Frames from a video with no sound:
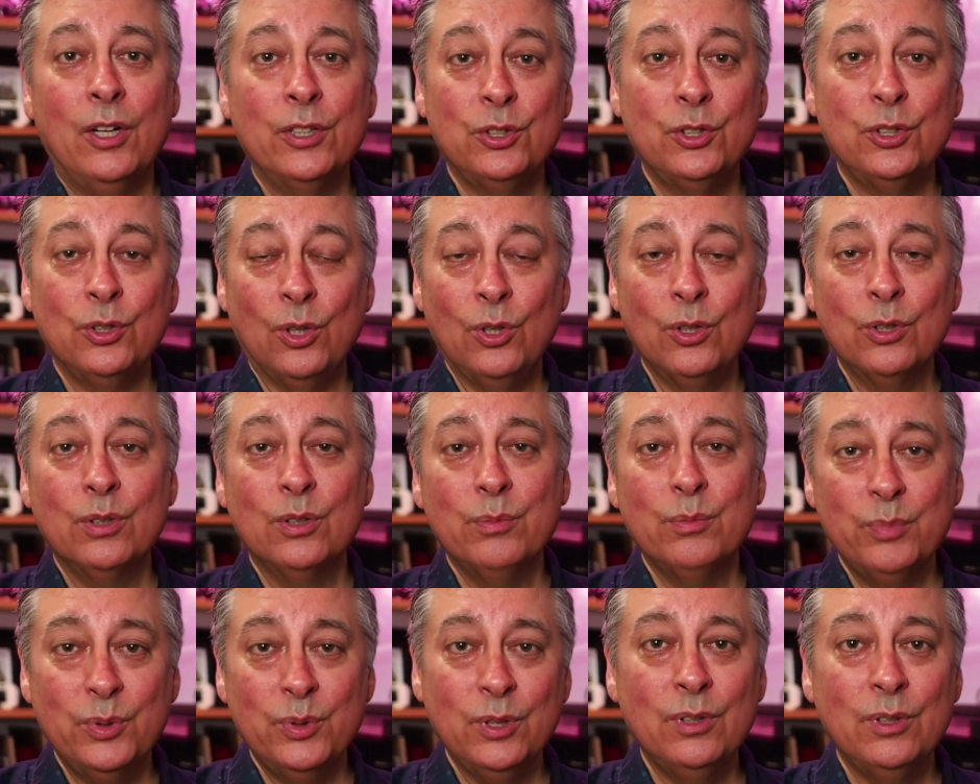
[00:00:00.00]
on your own
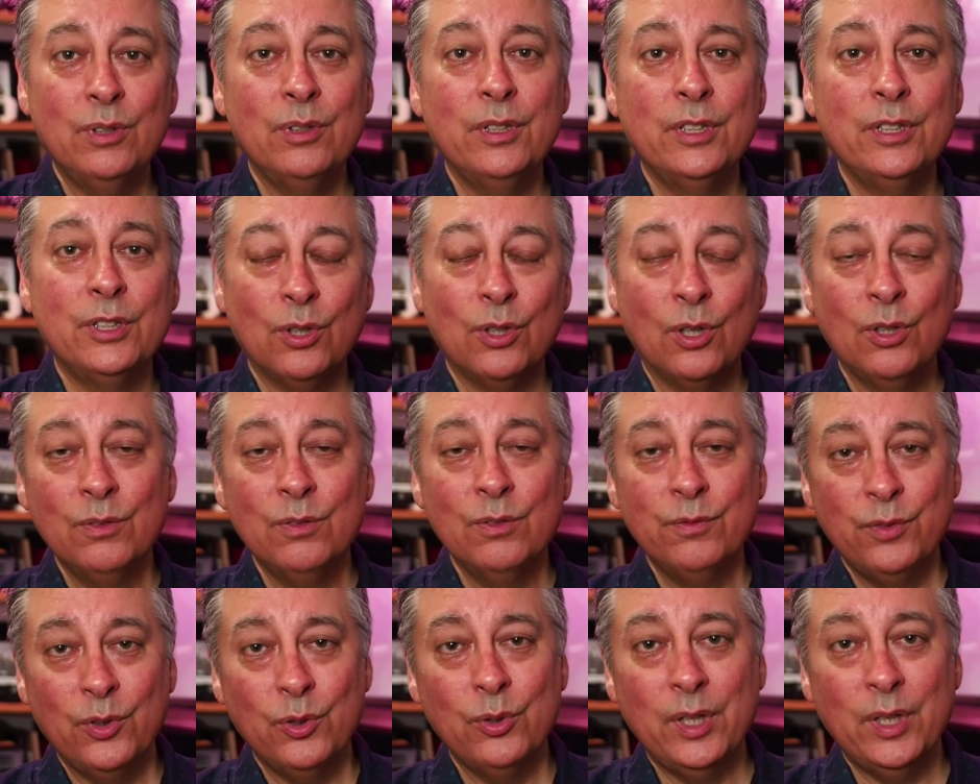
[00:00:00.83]
computer and your
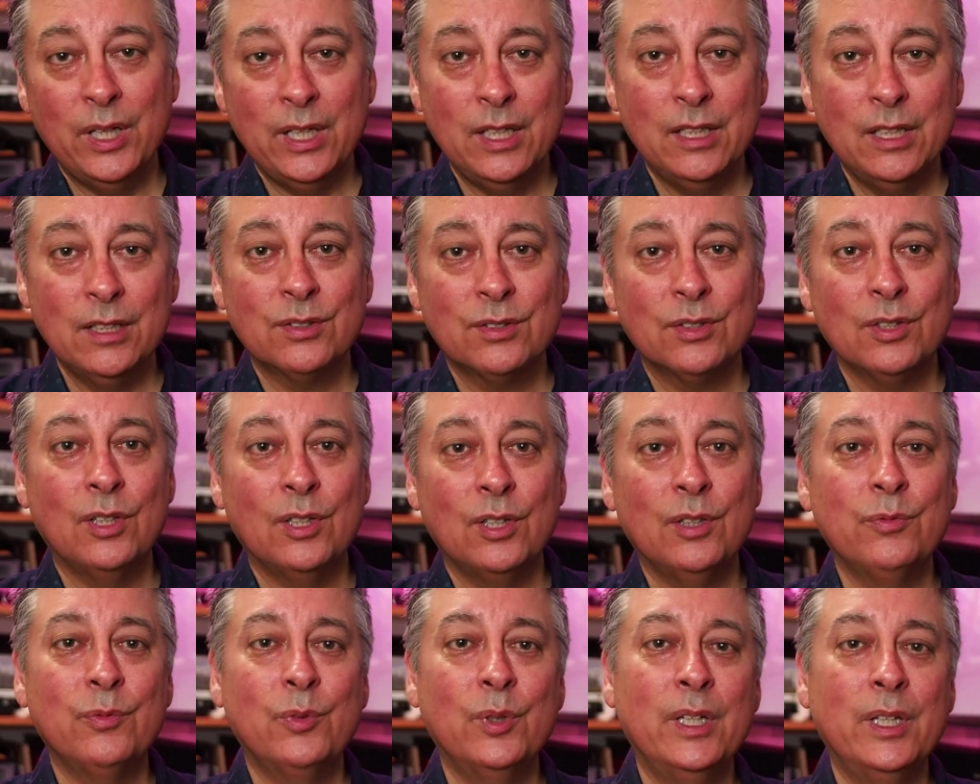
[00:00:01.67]
own photo editing
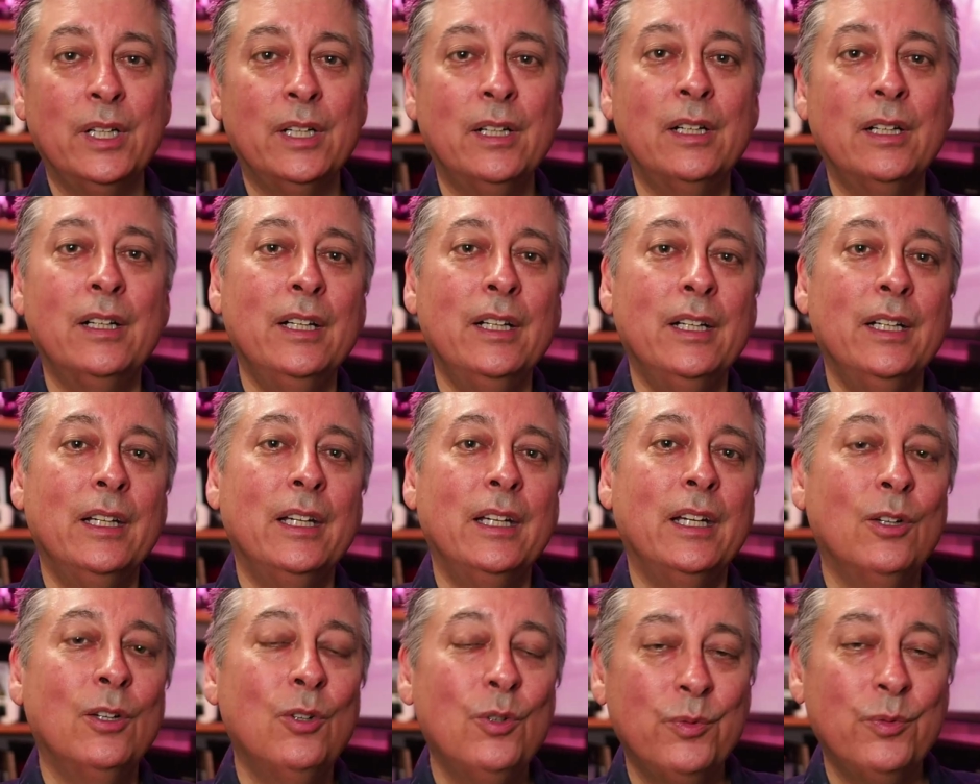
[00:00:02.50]
software,
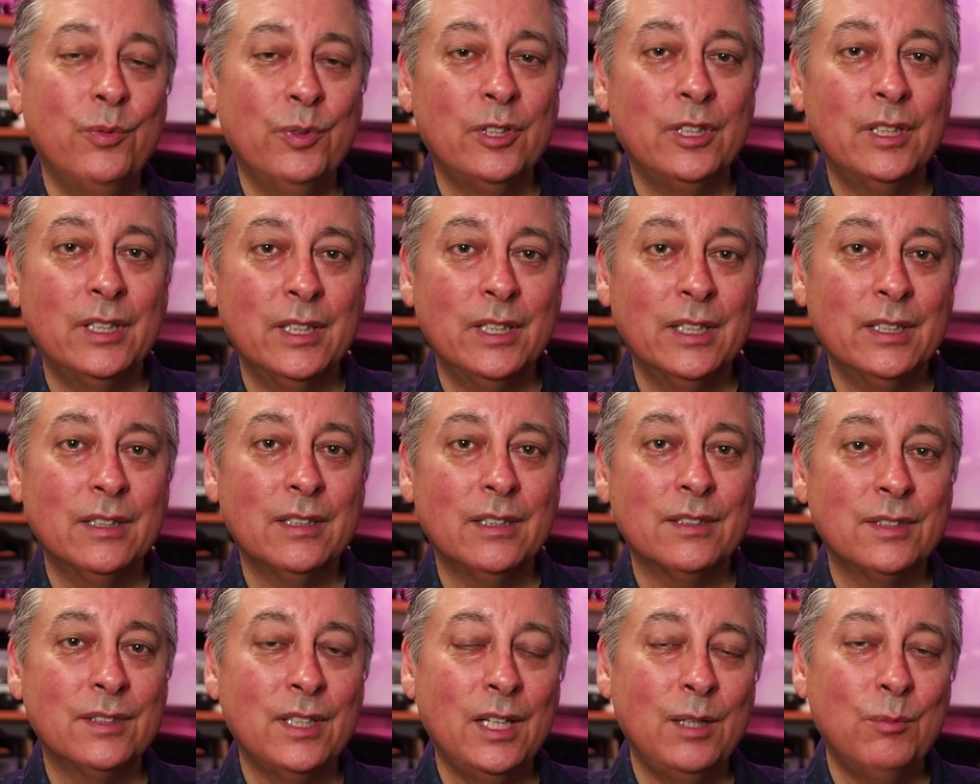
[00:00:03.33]
and hopefully you can get
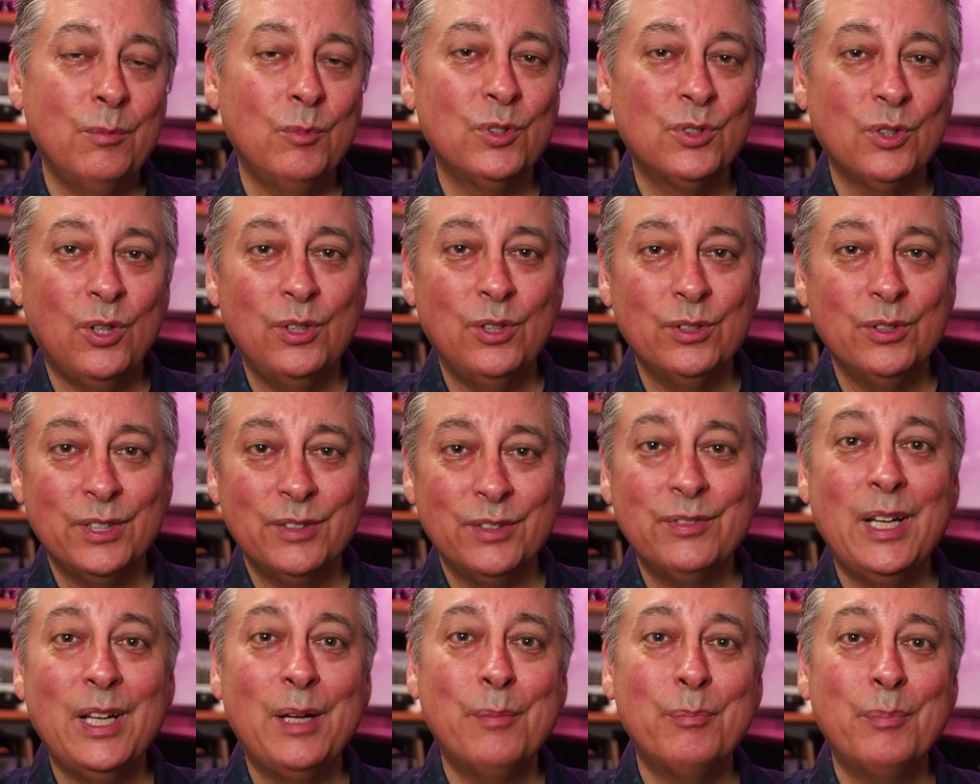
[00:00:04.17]
the same result,
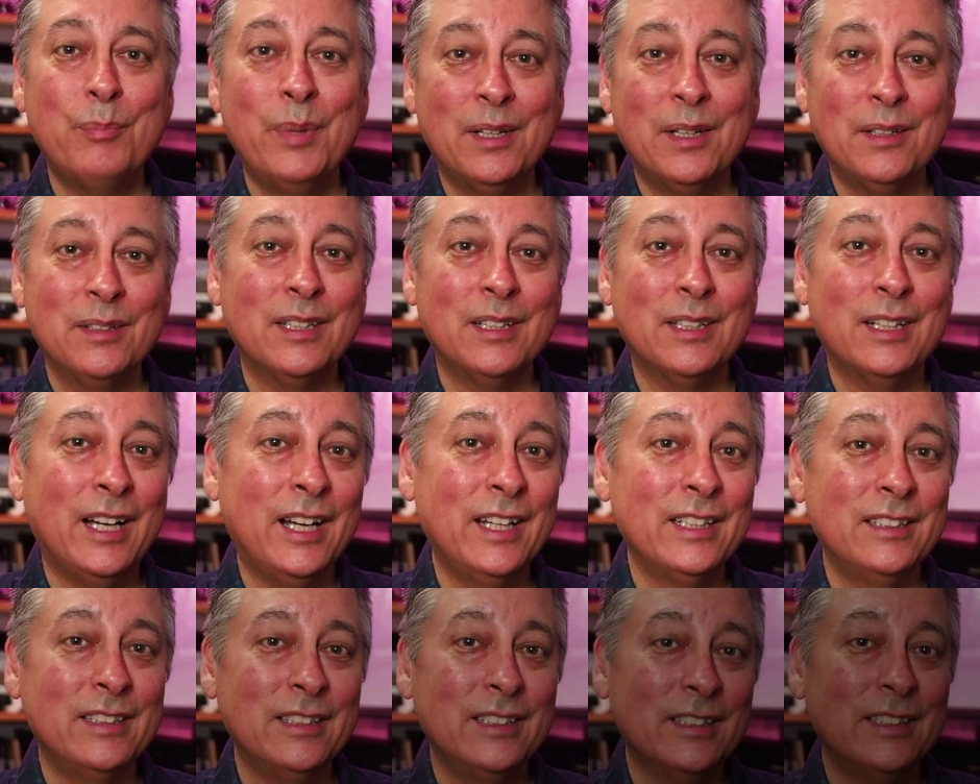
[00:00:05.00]
if not better than
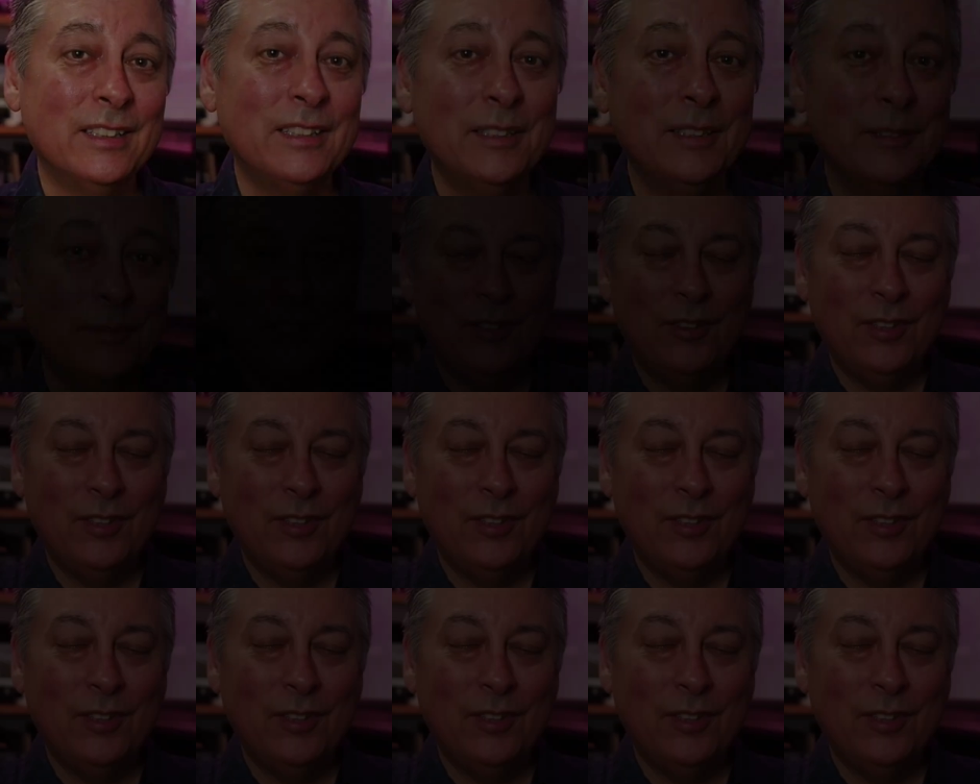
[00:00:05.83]
I did.